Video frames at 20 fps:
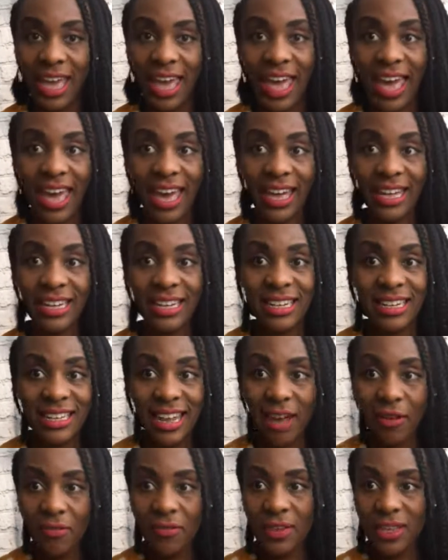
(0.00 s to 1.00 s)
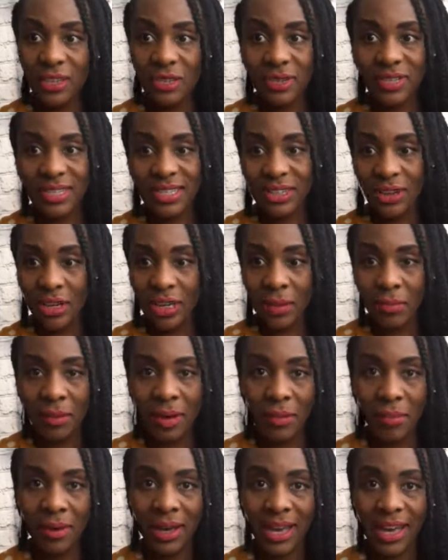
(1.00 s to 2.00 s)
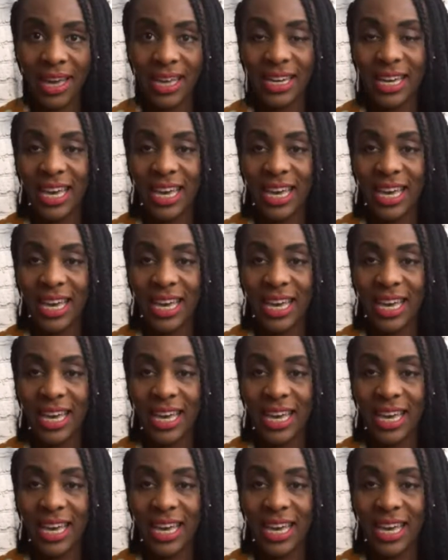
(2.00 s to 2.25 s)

And that thing just stuck in my mind.